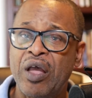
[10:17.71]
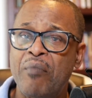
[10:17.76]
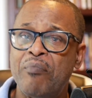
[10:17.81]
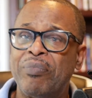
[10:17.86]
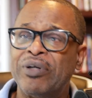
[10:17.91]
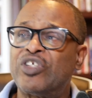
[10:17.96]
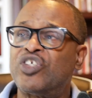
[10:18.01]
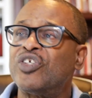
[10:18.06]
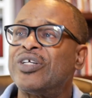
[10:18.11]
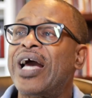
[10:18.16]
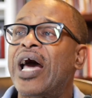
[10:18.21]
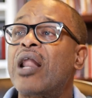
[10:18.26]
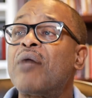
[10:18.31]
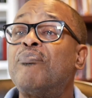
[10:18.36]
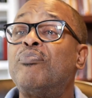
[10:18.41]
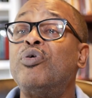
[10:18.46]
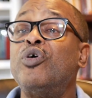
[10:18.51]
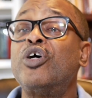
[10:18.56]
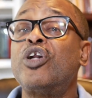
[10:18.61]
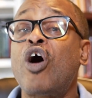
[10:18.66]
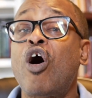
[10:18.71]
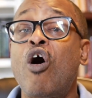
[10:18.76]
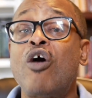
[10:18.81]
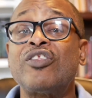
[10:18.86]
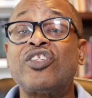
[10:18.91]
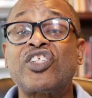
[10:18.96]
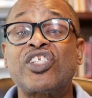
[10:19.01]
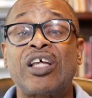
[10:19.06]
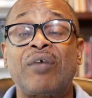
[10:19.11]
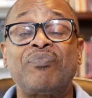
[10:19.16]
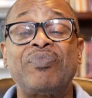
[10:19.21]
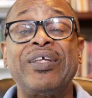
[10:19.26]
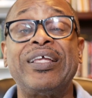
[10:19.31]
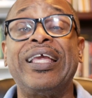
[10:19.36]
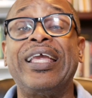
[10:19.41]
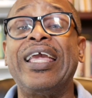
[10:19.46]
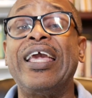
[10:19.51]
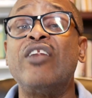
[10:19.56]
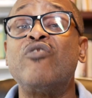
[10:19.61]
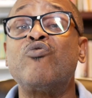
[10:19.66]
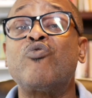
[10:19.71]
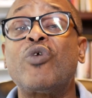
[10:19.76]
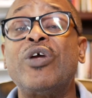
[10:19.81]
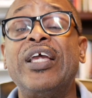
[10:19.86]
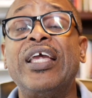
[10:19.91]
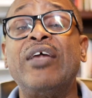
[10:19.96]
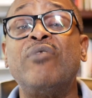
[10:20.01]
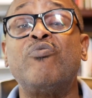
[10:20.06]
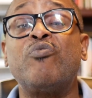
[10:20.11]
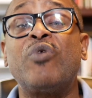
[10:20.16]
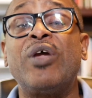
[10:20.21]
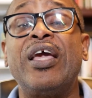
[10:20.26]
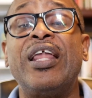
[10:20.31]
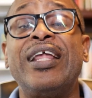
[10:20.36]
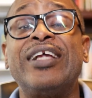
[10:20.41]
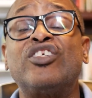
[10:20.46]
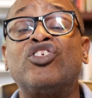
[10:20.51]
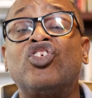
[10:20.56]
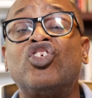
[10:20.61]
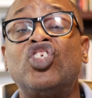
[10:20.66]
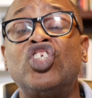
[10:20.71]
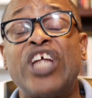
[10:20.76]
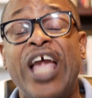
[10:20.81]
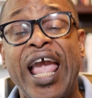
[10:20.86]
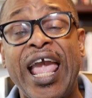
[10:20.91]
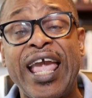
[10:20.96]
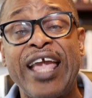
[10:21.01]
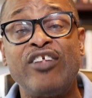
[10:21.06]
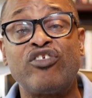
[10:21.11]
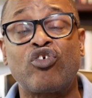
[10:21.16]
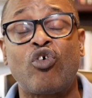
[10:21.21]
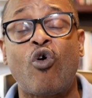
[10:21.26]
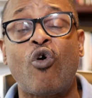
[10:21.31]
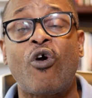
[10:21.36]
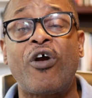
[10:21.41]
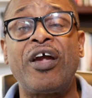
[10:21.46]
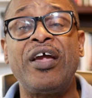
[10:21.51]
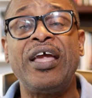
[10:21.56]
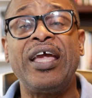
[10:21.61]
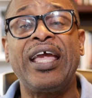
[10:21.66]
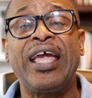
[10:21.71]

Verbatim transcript: but you got to put on something in in in exchange or